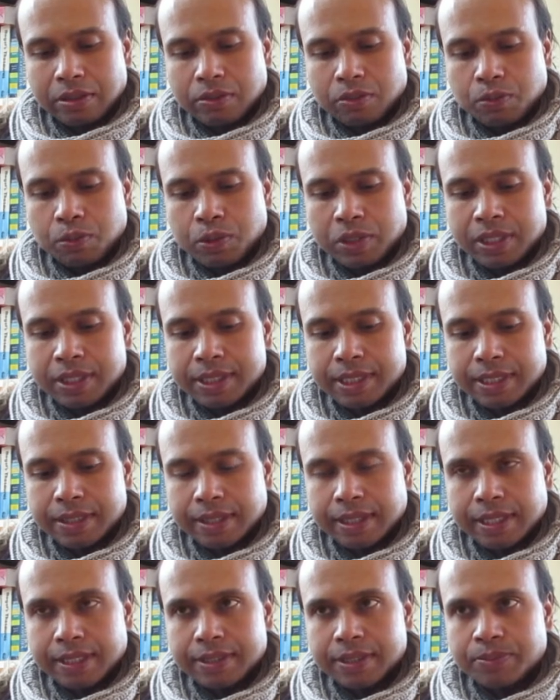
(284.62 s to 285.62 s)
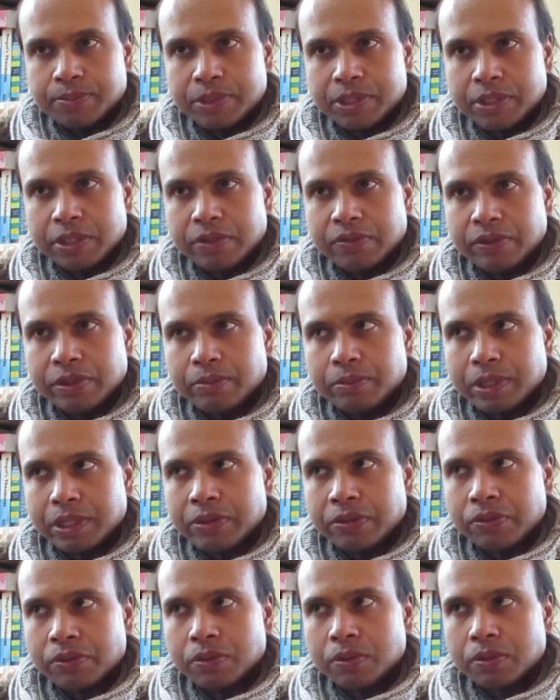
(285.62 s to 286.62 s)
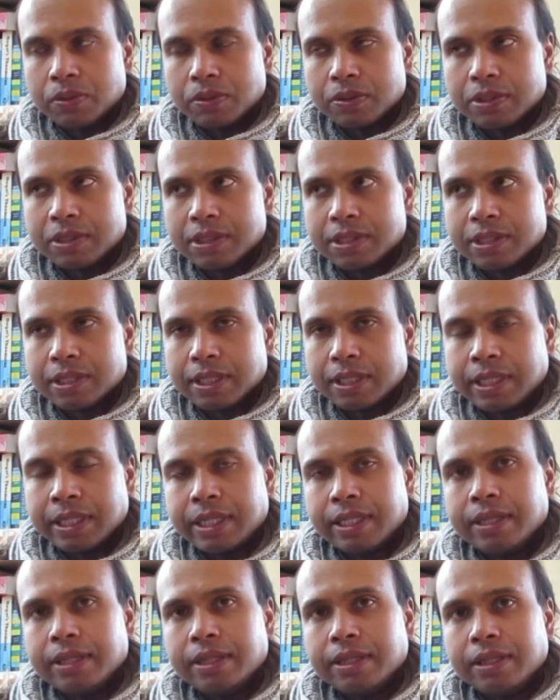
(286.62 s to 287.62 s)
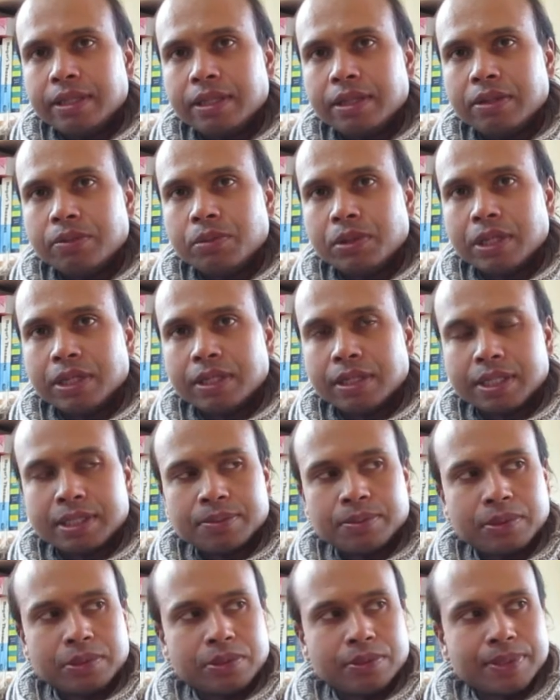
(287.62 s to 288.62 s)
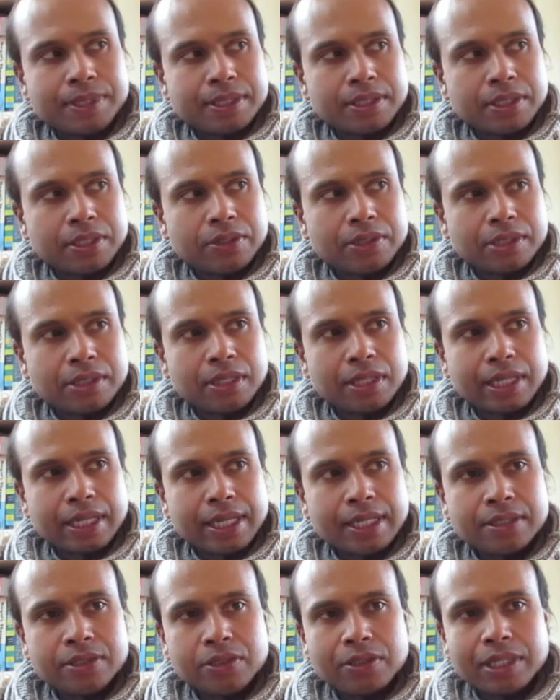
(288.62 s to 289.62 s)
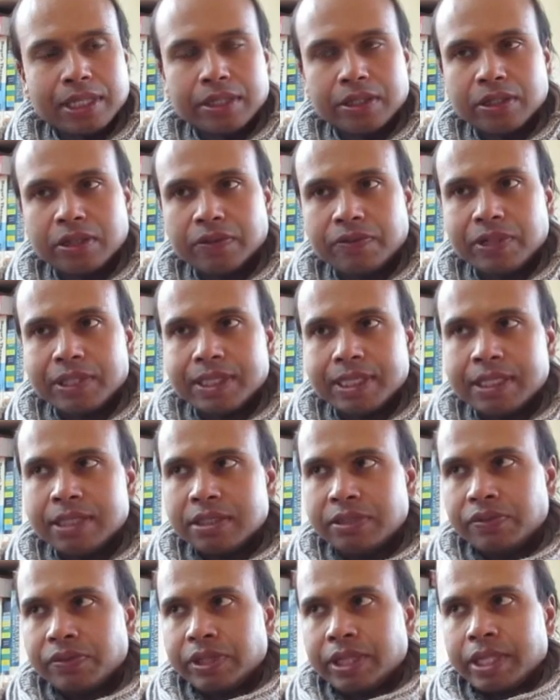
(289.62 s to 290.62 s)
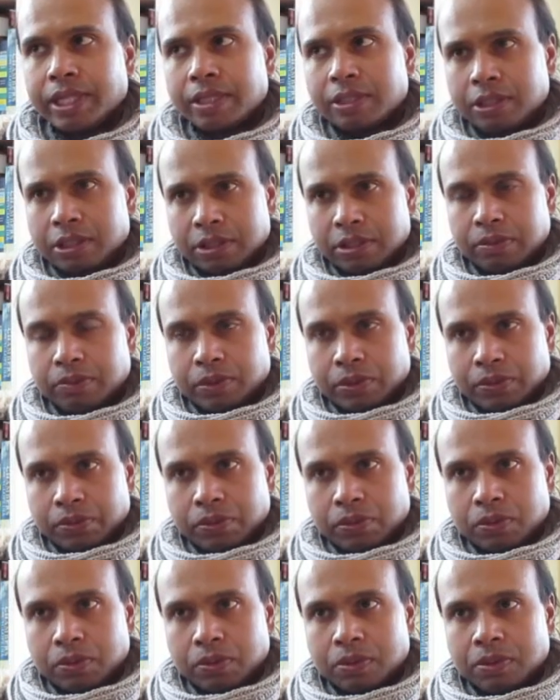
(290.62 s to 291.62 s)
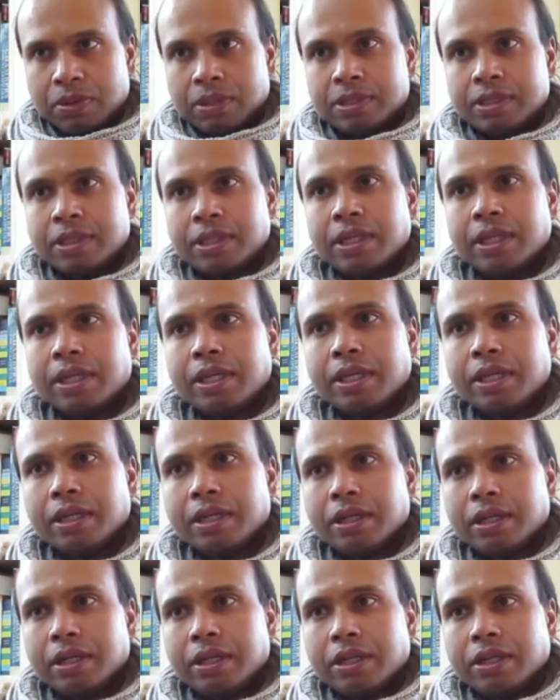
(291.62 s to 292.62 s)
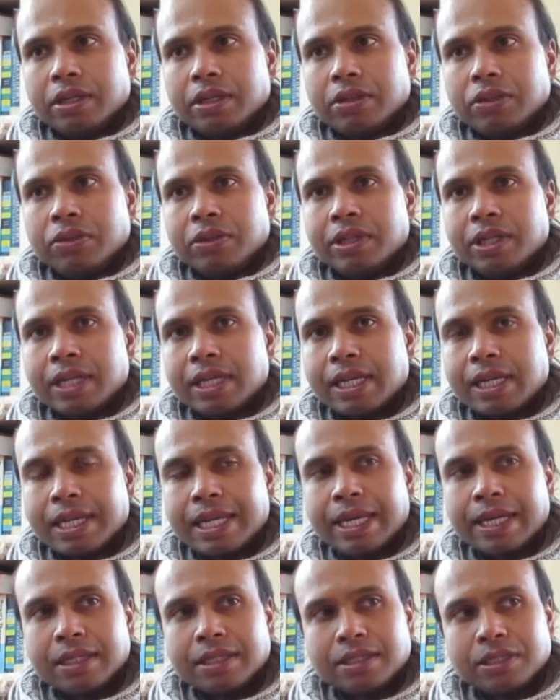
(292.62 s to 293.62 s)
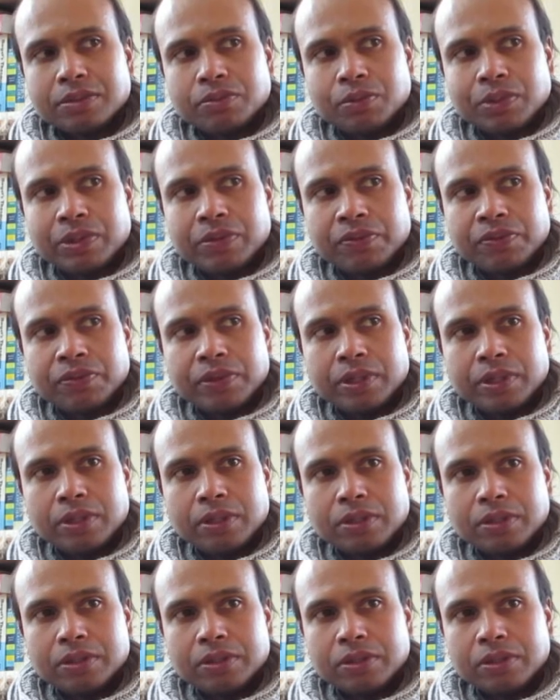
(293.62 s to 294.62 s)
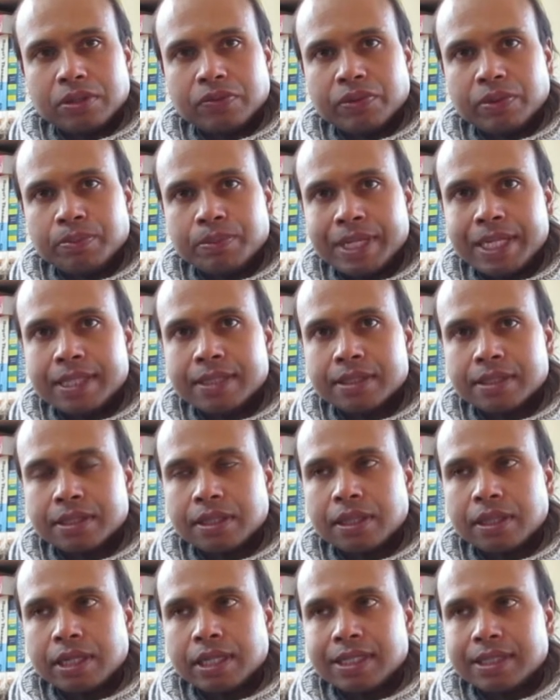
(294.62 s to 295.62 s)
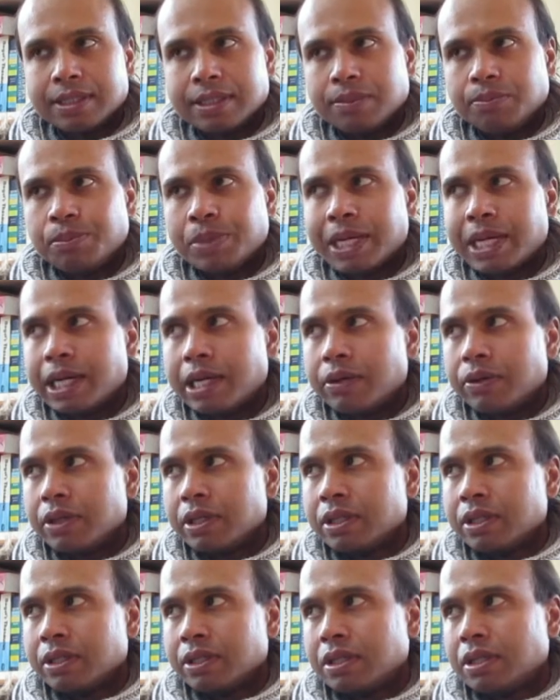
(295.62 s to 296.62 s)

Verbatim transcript: what is it that is observing my thoughts, and I had the, the white light spiritual. So it's like as you let go of identification with thoughts, you can connect with a field of immense light and power.